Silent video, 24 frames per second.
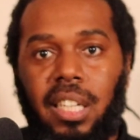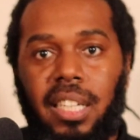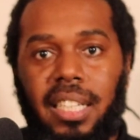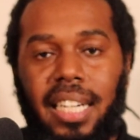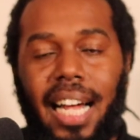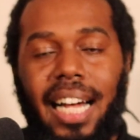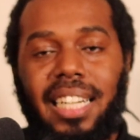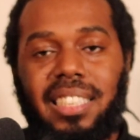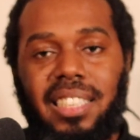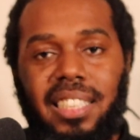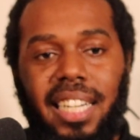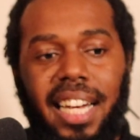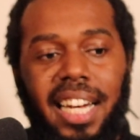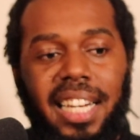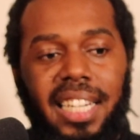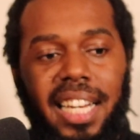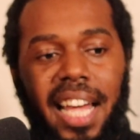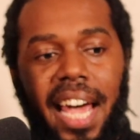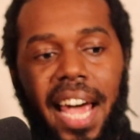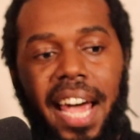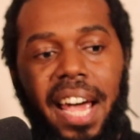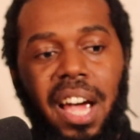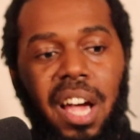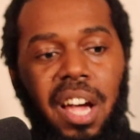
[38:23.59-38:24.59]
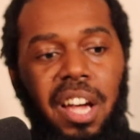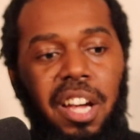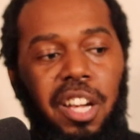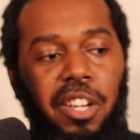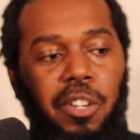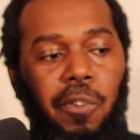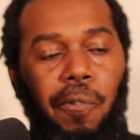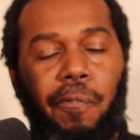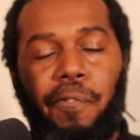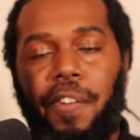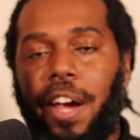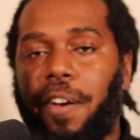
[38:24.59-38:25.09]
Not saying that
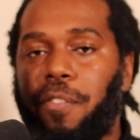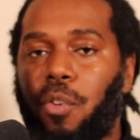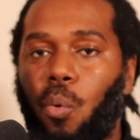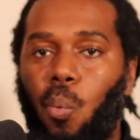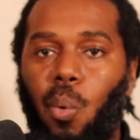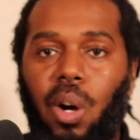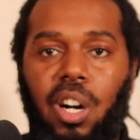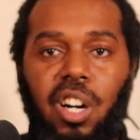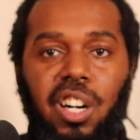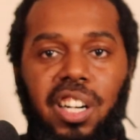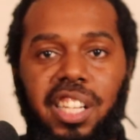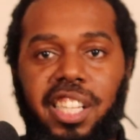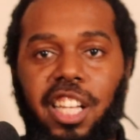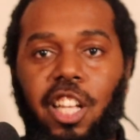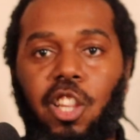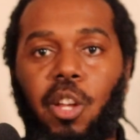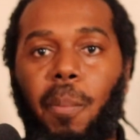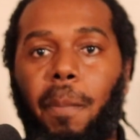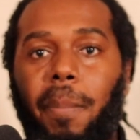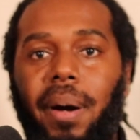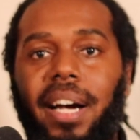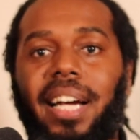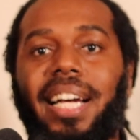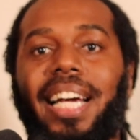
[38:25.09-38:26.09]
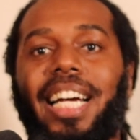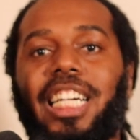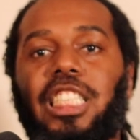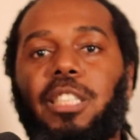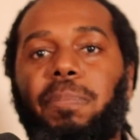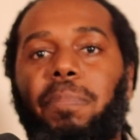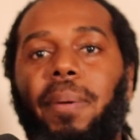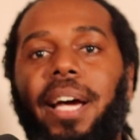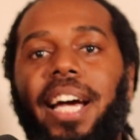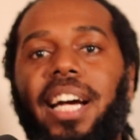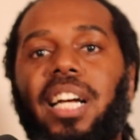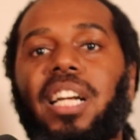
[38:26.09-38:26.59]
you favor one or the other, but
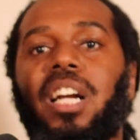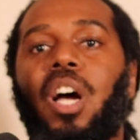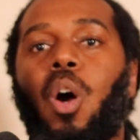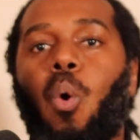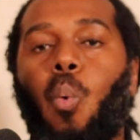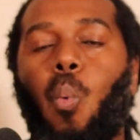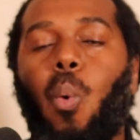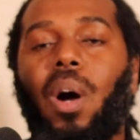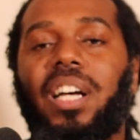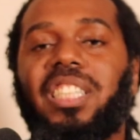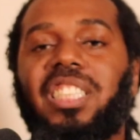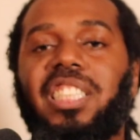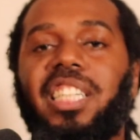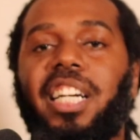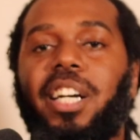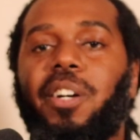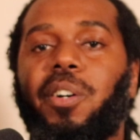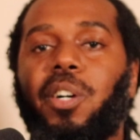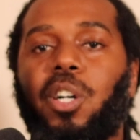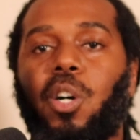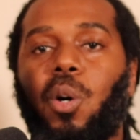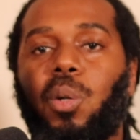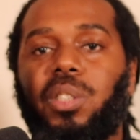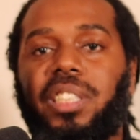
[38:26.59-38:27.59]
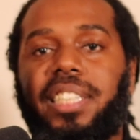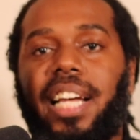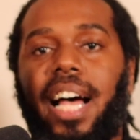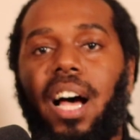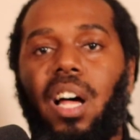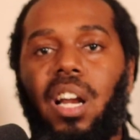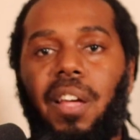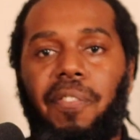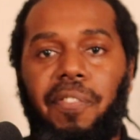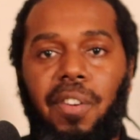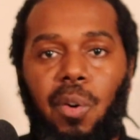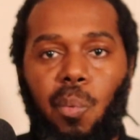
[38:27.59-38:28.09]
expect what scenario goes
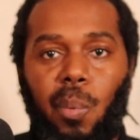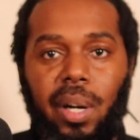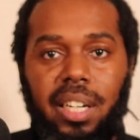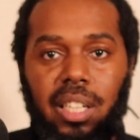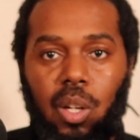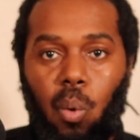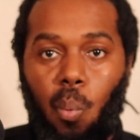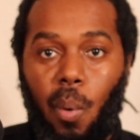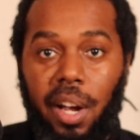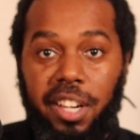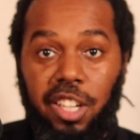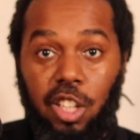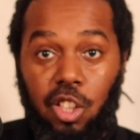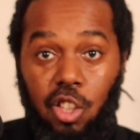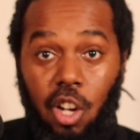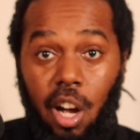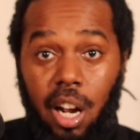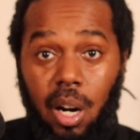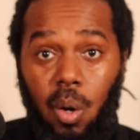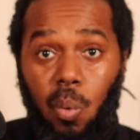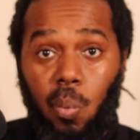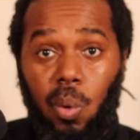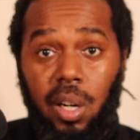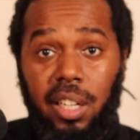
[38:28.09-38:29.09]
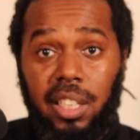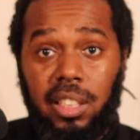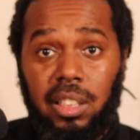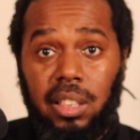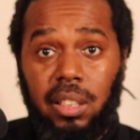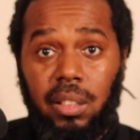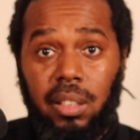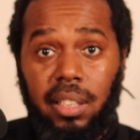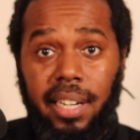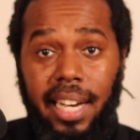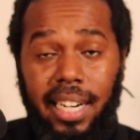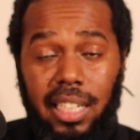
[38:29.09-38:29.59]
down if it went the way you thought it
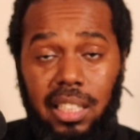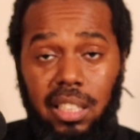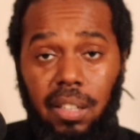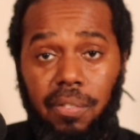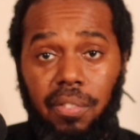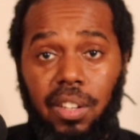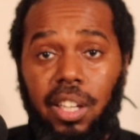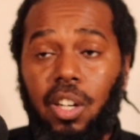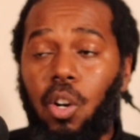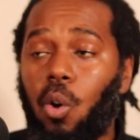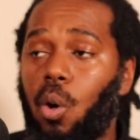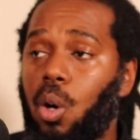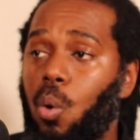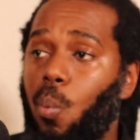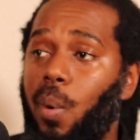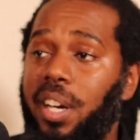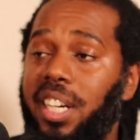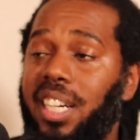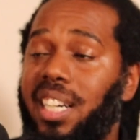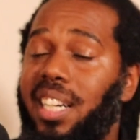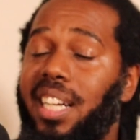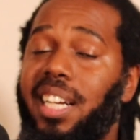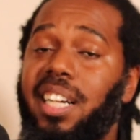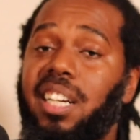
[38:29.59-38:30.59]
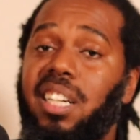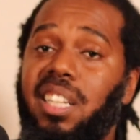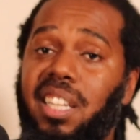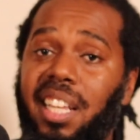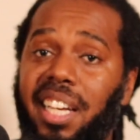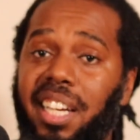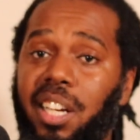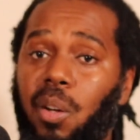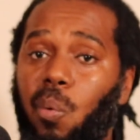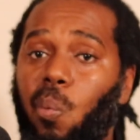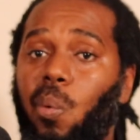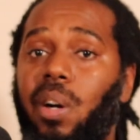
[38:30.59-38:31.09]
was negatively or the way you didn't
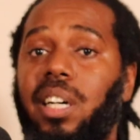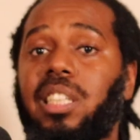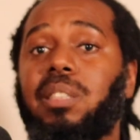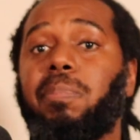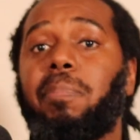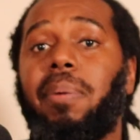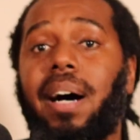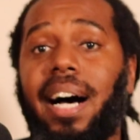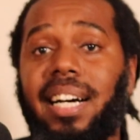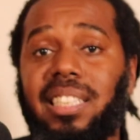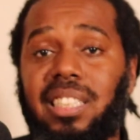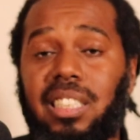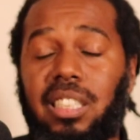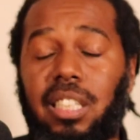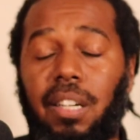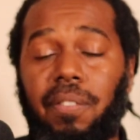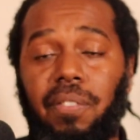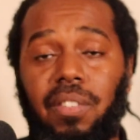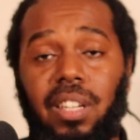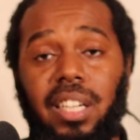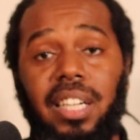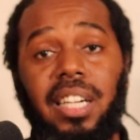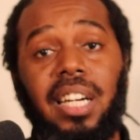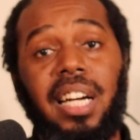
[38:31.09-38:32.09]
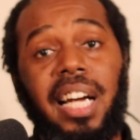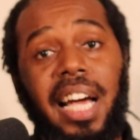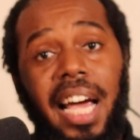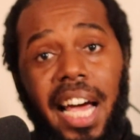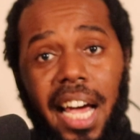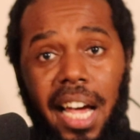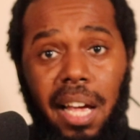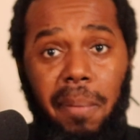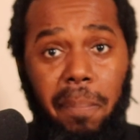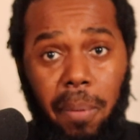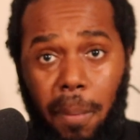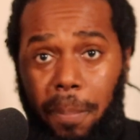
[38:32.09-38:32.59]
think it was positively,
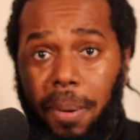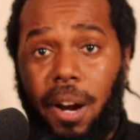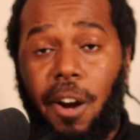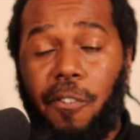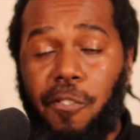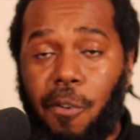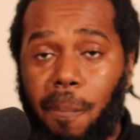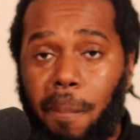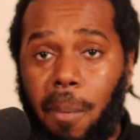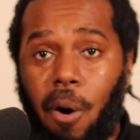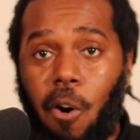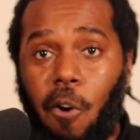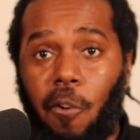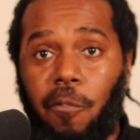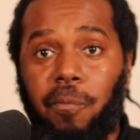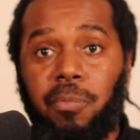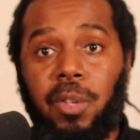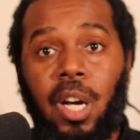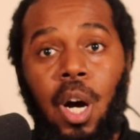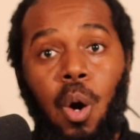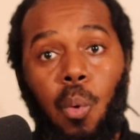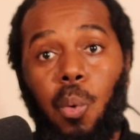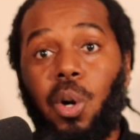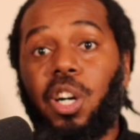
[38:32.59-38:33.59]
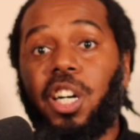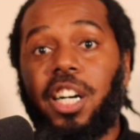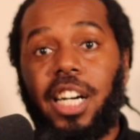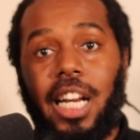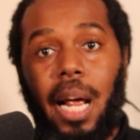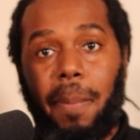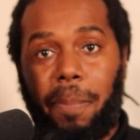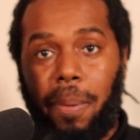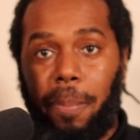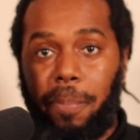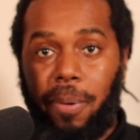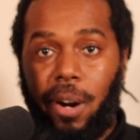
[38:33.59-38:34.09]
and prepare for both. We're good
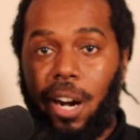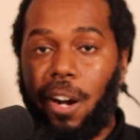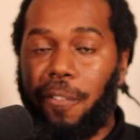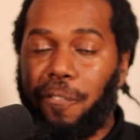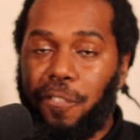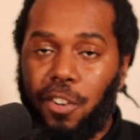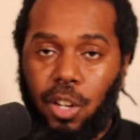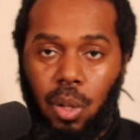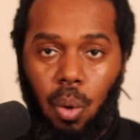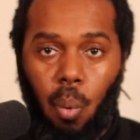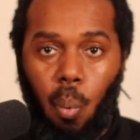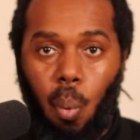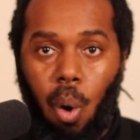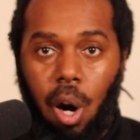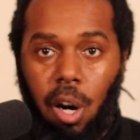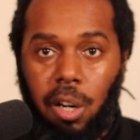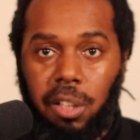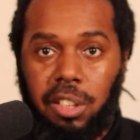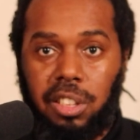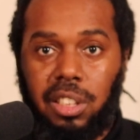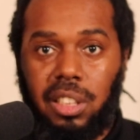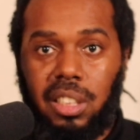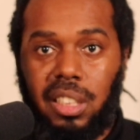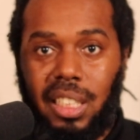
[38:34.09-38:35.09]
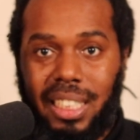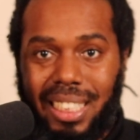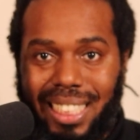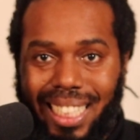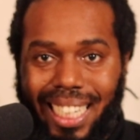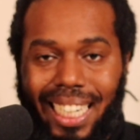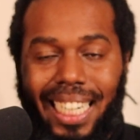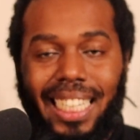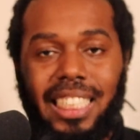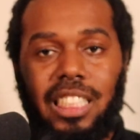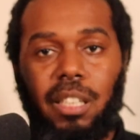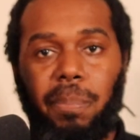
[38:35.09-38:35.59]
at preparing for the worst. It's
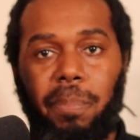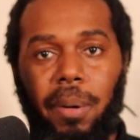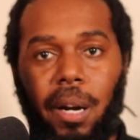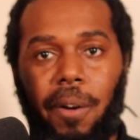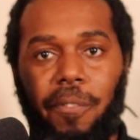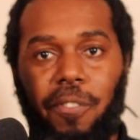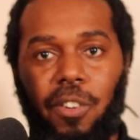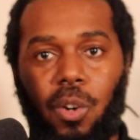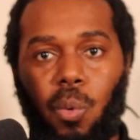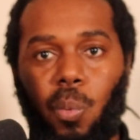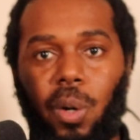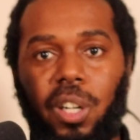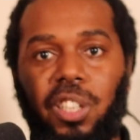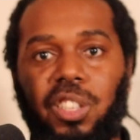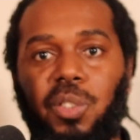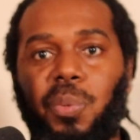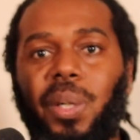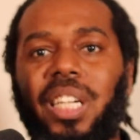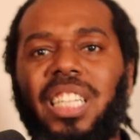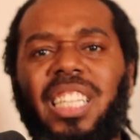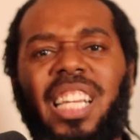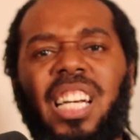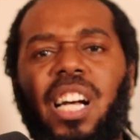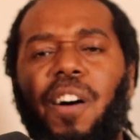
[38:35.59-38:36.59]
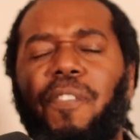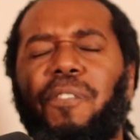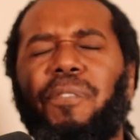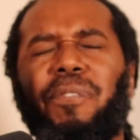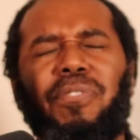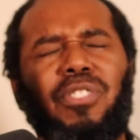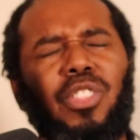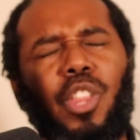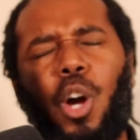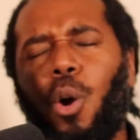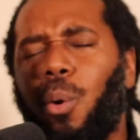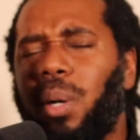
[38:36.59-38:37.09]
easy to prepare for the worst. We can think of
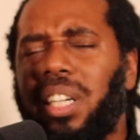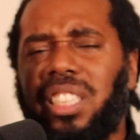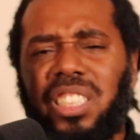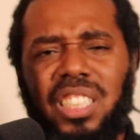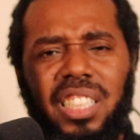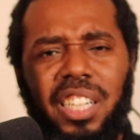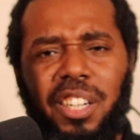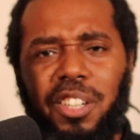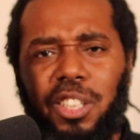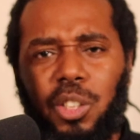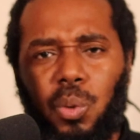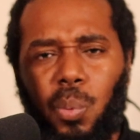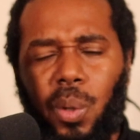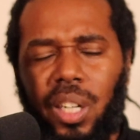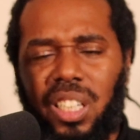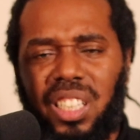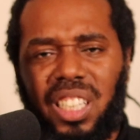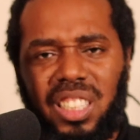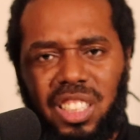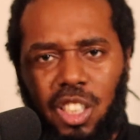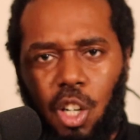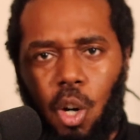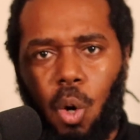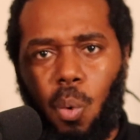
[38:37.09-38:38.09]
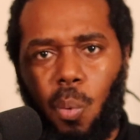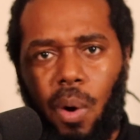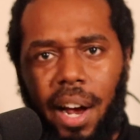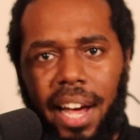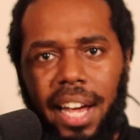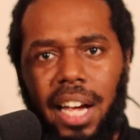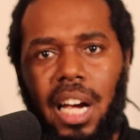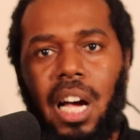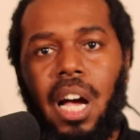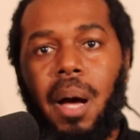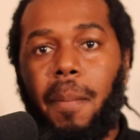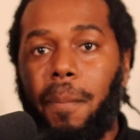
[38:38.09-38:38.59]
30 scenarios where it doesn't go
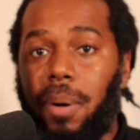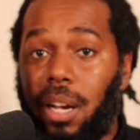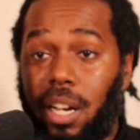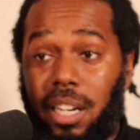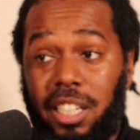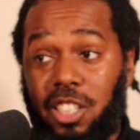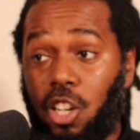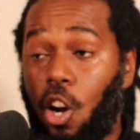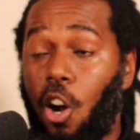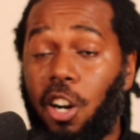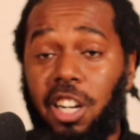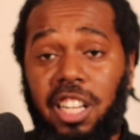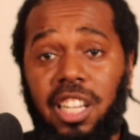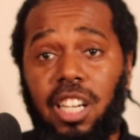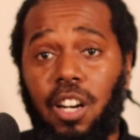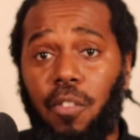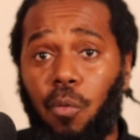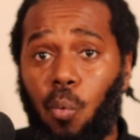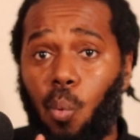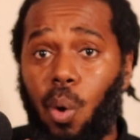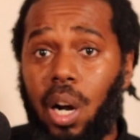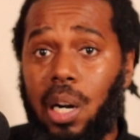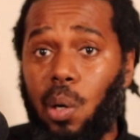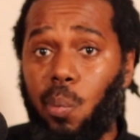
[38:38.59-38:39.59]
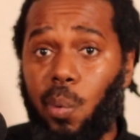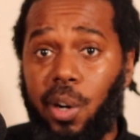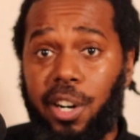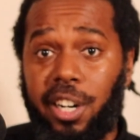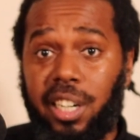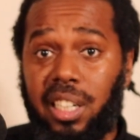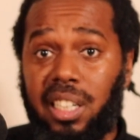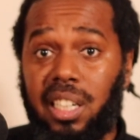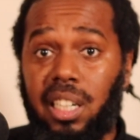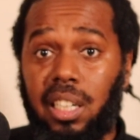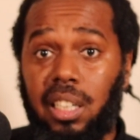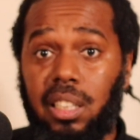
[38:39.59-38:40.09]
right, but it's hard to think of one where
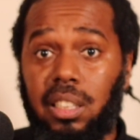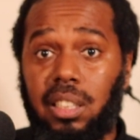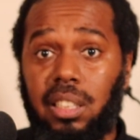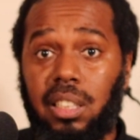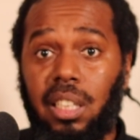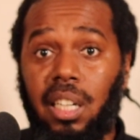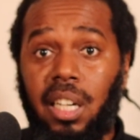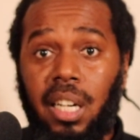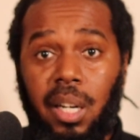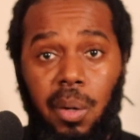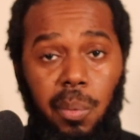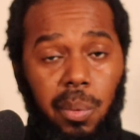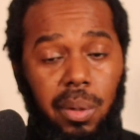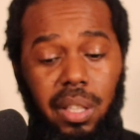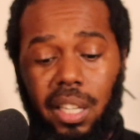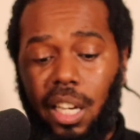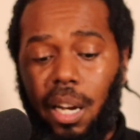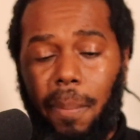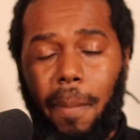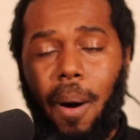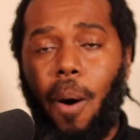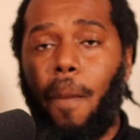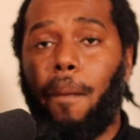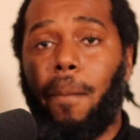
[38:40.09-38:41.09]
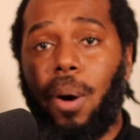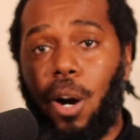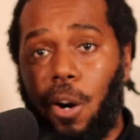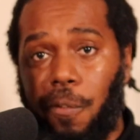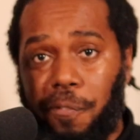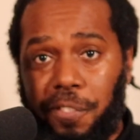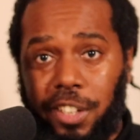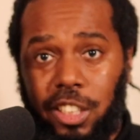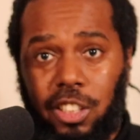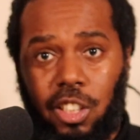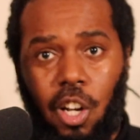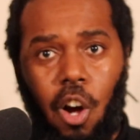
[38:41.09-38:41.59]
it does. We think about
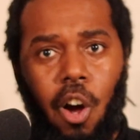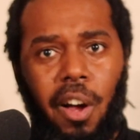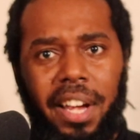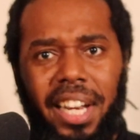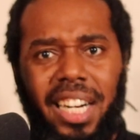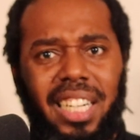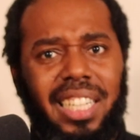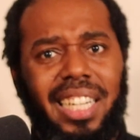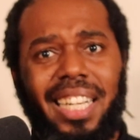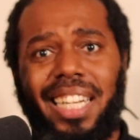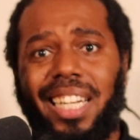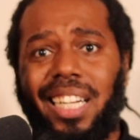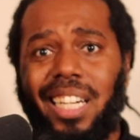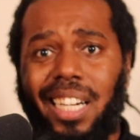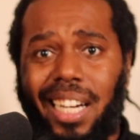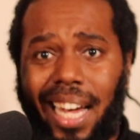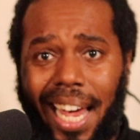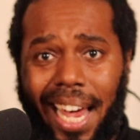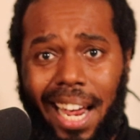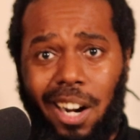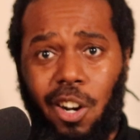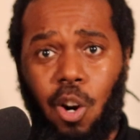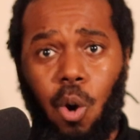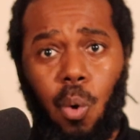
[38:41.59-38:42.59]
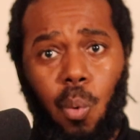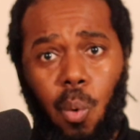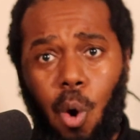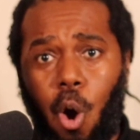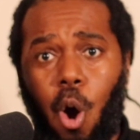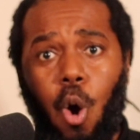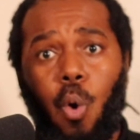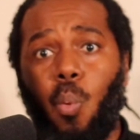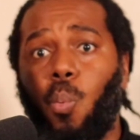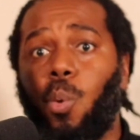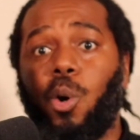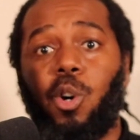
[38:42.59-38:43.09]
Murphy's Law. Anything can go
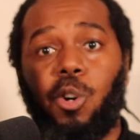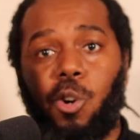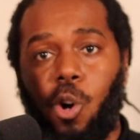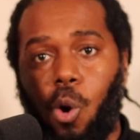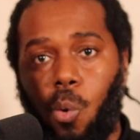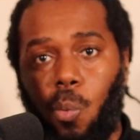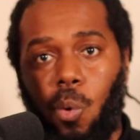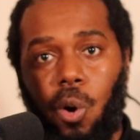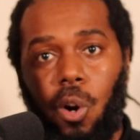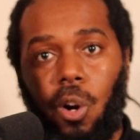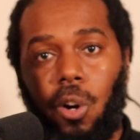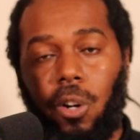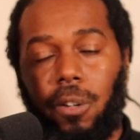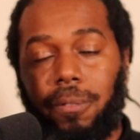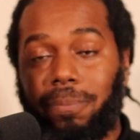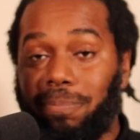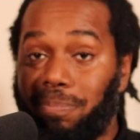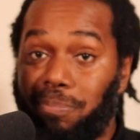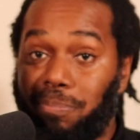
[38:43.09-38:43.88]
wrong, will go wrong.